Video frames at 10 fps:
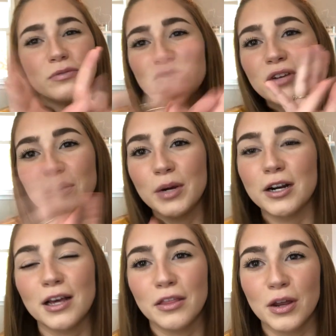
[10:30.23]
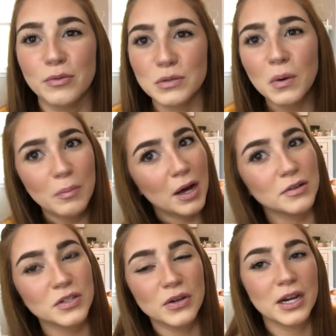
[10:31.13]
It was really weird. I thought it was one
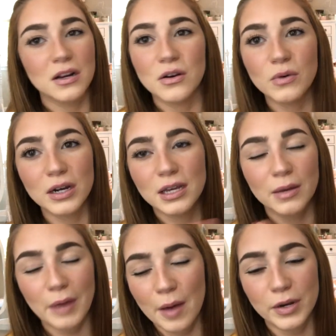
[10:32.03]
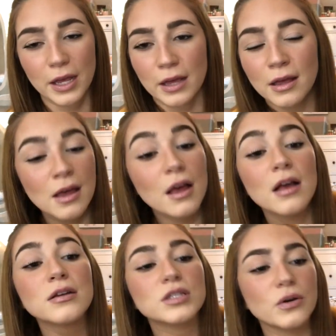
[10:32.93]
bottle, so I got a new one. It kept happening.
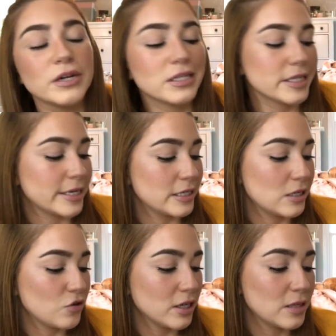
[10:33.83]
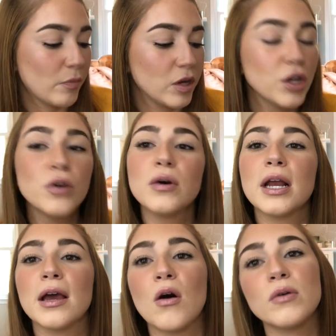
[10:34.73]
So I decided to try something new, and
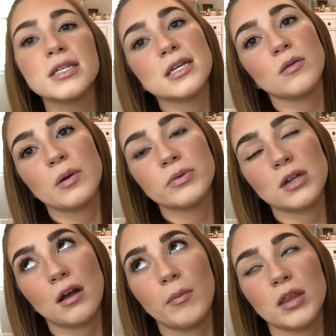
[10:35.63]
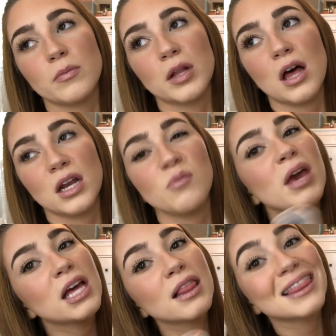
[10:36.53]
I always hear people talking about the MILANI
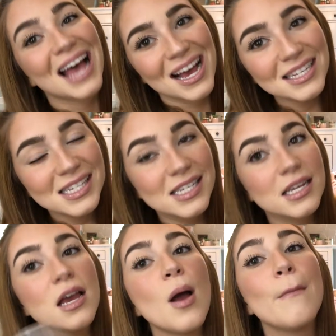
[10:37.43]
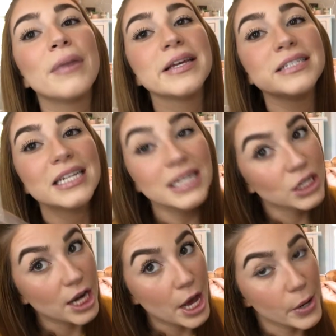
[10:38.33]
Make It Last, but I
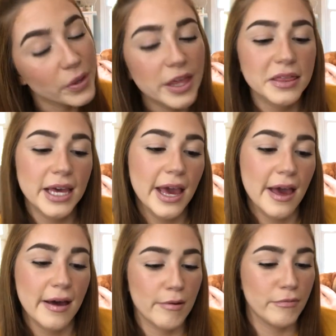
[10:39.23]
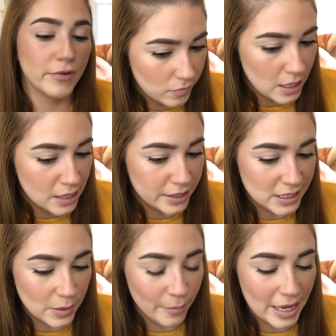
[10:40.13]
didn't know that they have
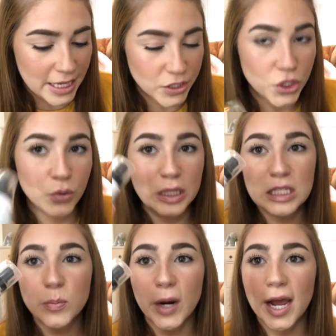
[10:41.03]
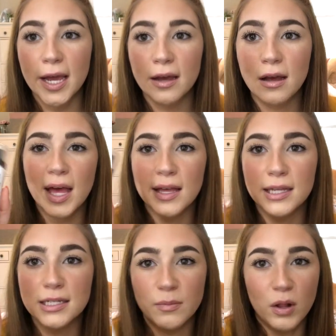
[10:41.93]
this Make It Dewy spray.
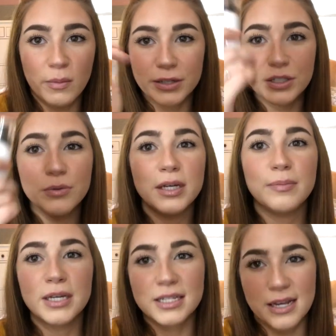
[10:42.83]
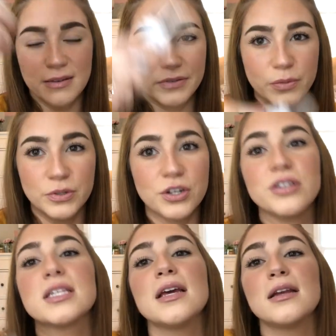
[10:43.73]
And I'm all about dewy because I have super dry
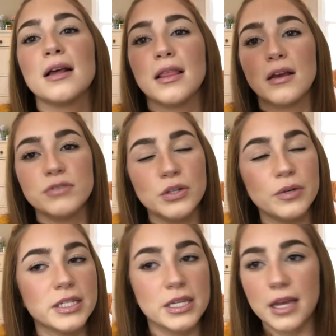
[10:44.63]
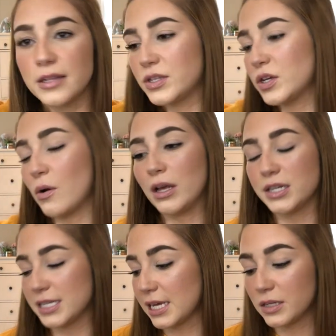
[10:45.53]
skin and I love dewy skin, so I
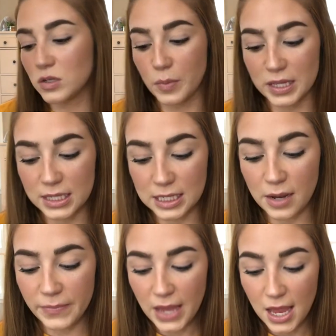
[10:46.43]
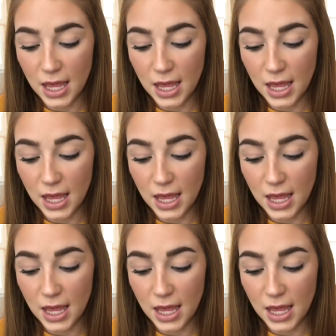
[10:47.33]
decided to pick this up.